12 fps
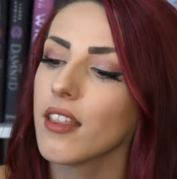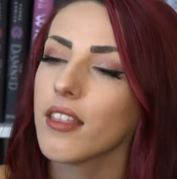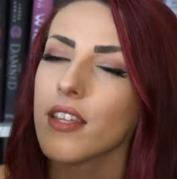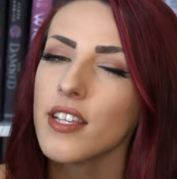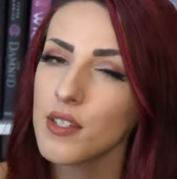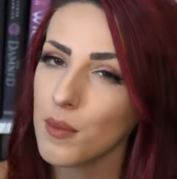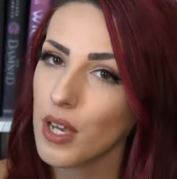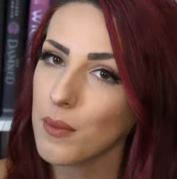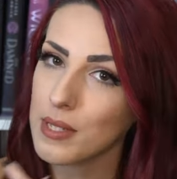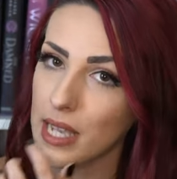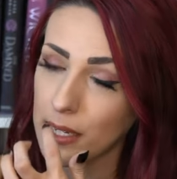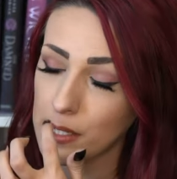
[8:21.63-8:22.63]
this one
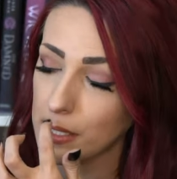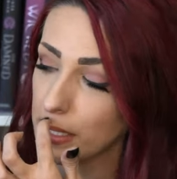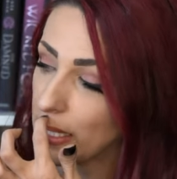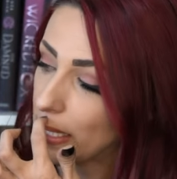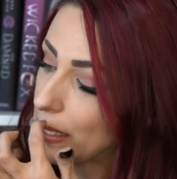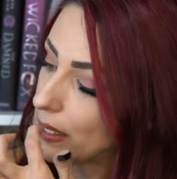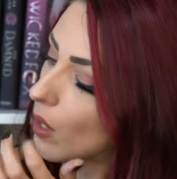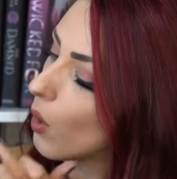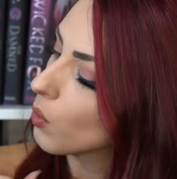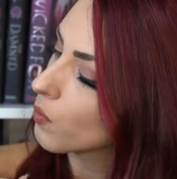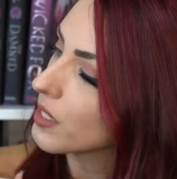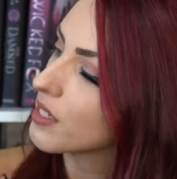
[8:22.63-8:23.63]
was actually the
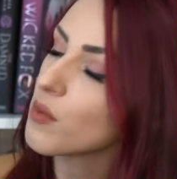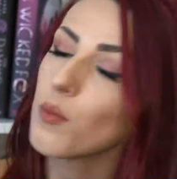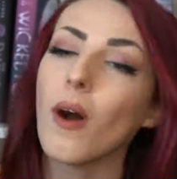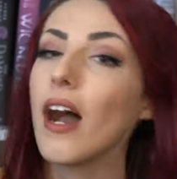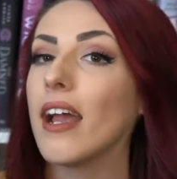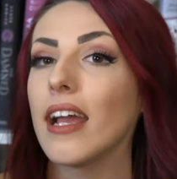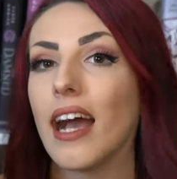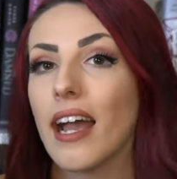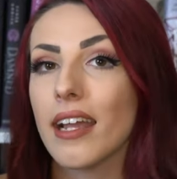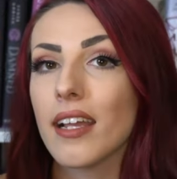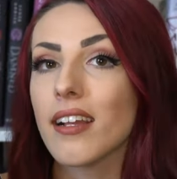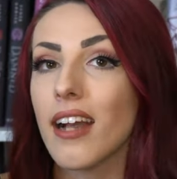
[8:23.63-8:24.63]
whole reason why
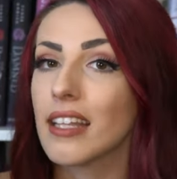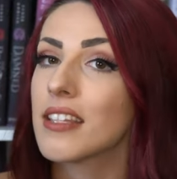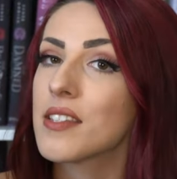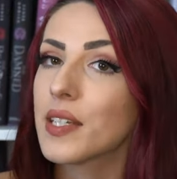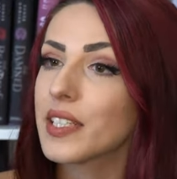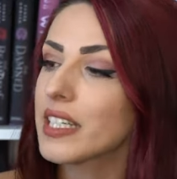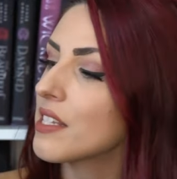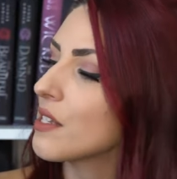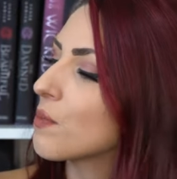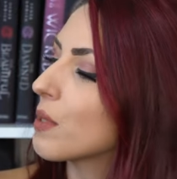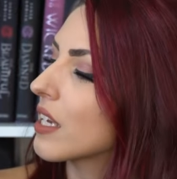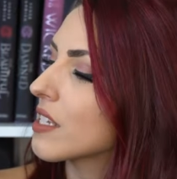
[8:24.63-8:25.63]
I got the series
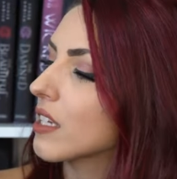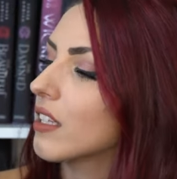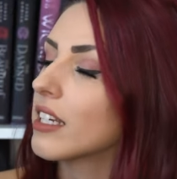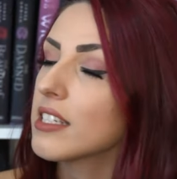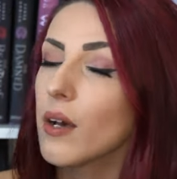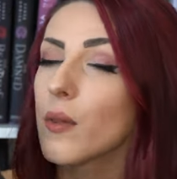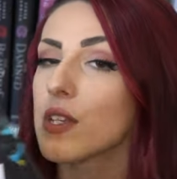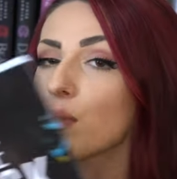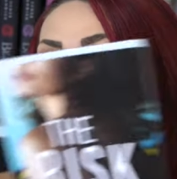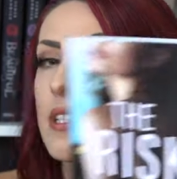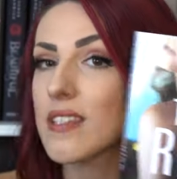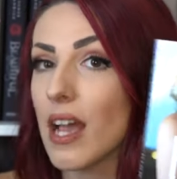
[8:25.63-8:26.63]
is because I liked how this
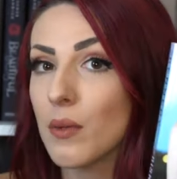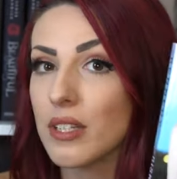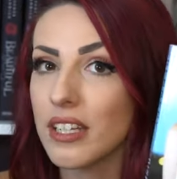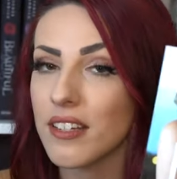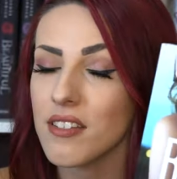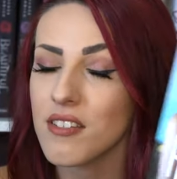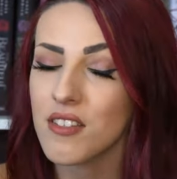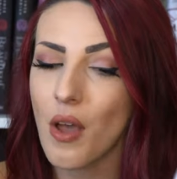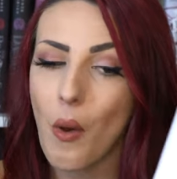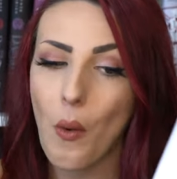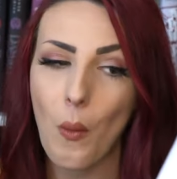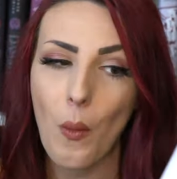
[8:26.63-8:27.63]
one sounded.
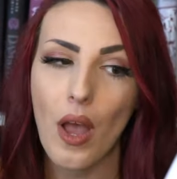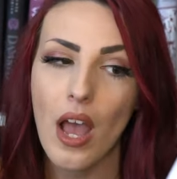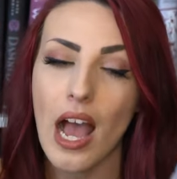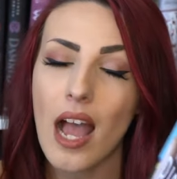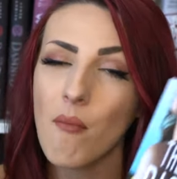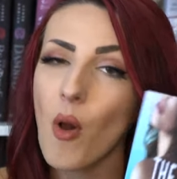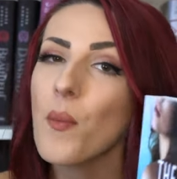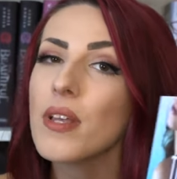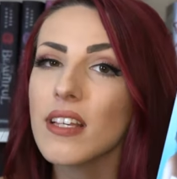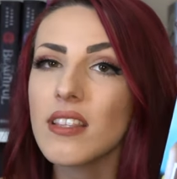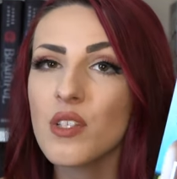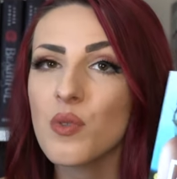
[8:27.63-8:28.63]
So I'm hoping
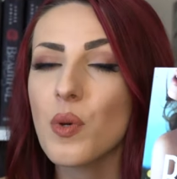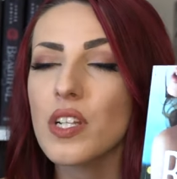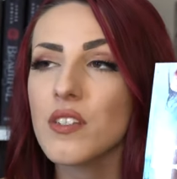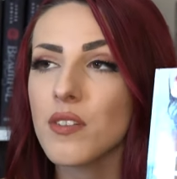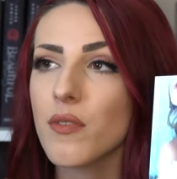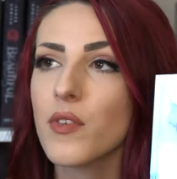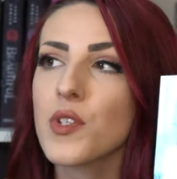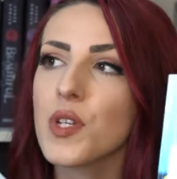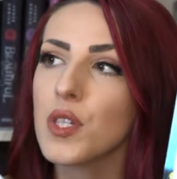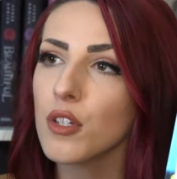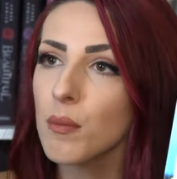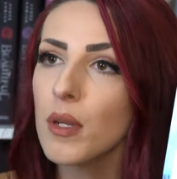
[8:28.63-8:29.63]
that this one delivers a
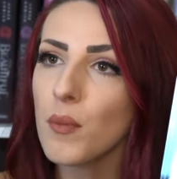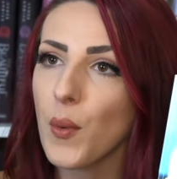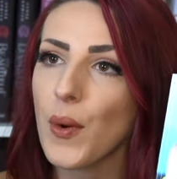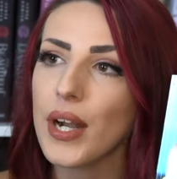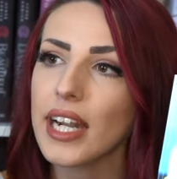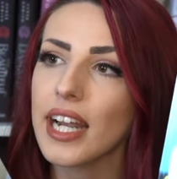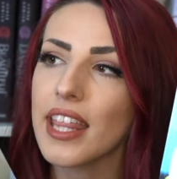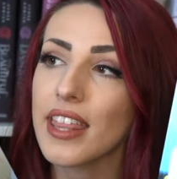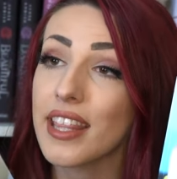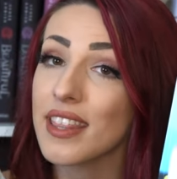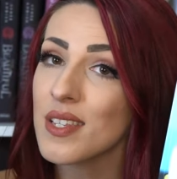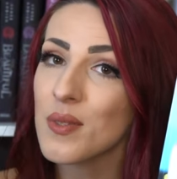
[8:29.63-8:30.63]
little bit more
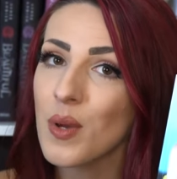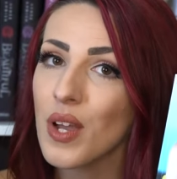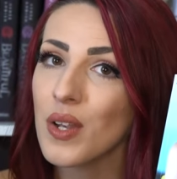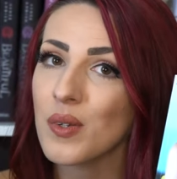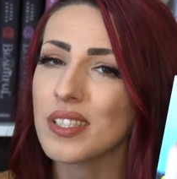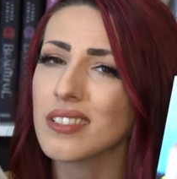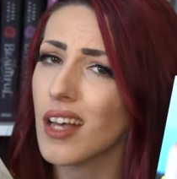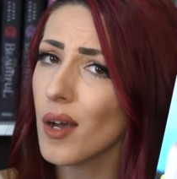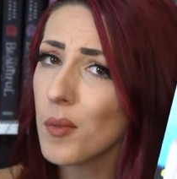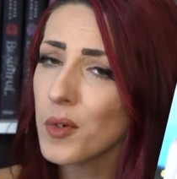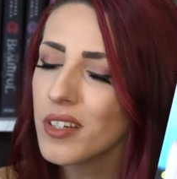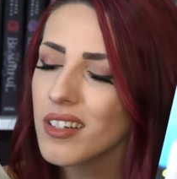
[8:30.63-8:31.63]
than this one or a
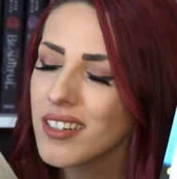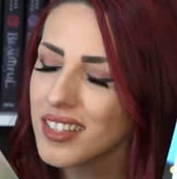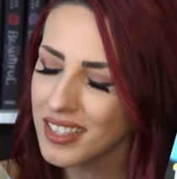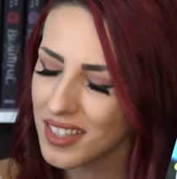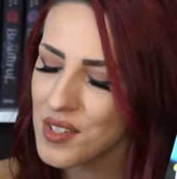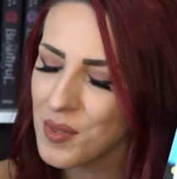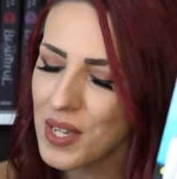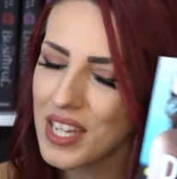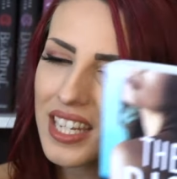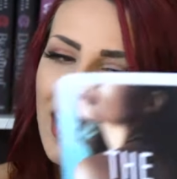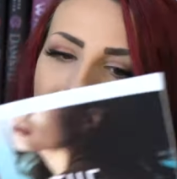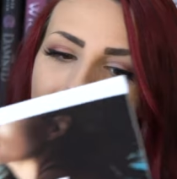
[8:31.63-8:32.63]
lot more than this
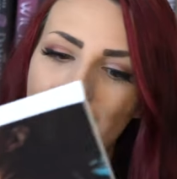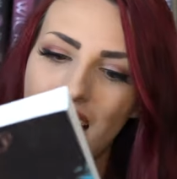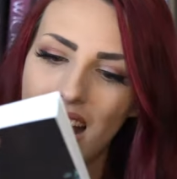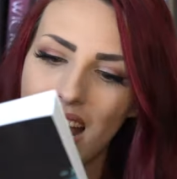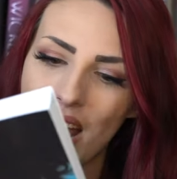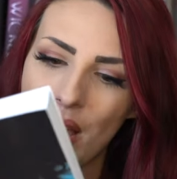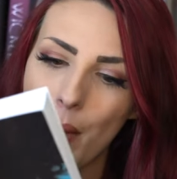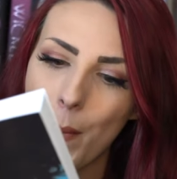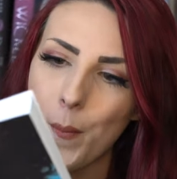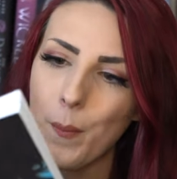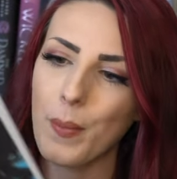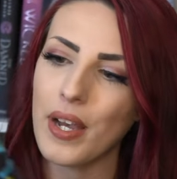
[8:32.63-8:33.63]
one.
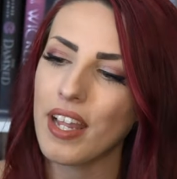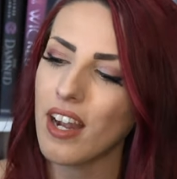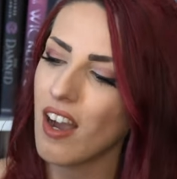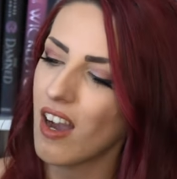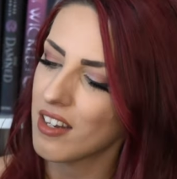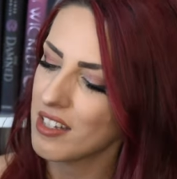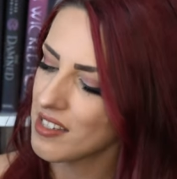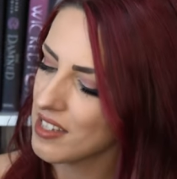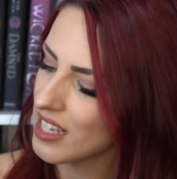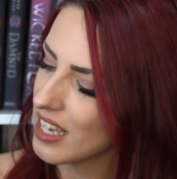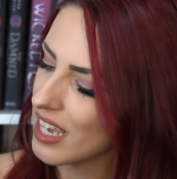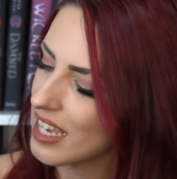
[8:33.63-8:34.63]
Um, but
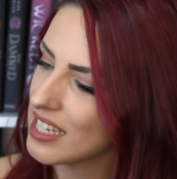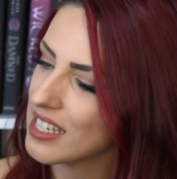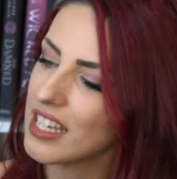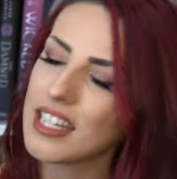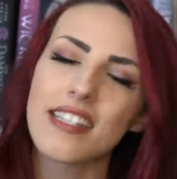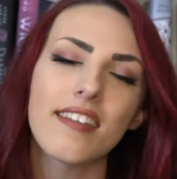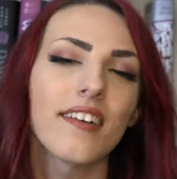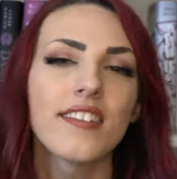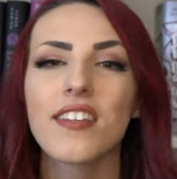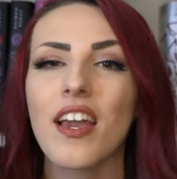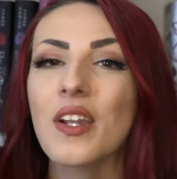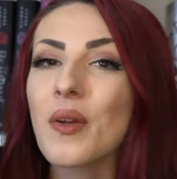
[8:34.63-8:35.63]
honestly, it, it
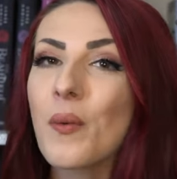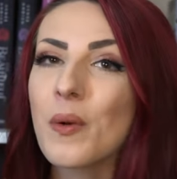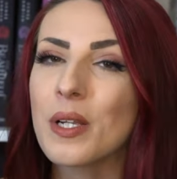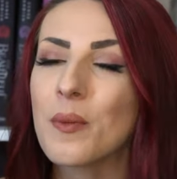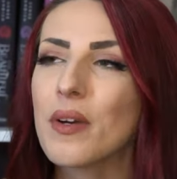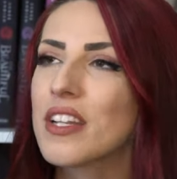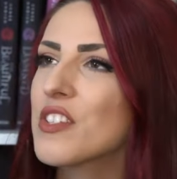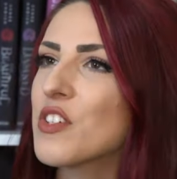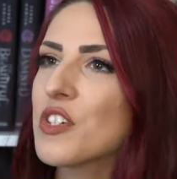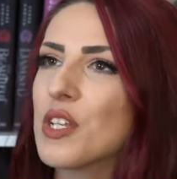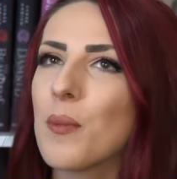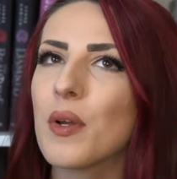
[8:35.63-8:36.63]
sounds kind of corny, but it's
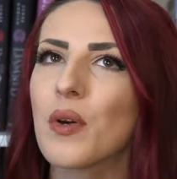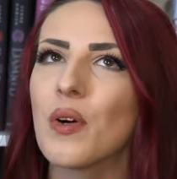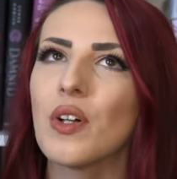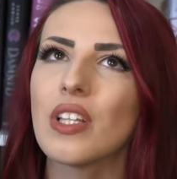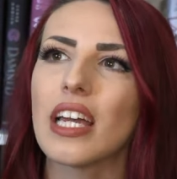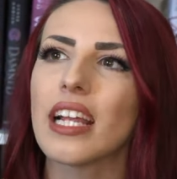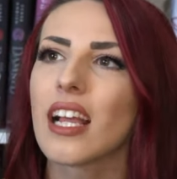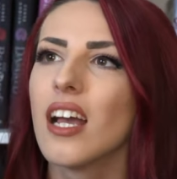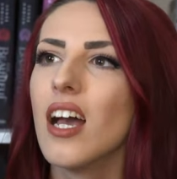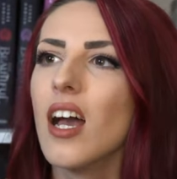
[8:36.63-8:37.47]
your typical like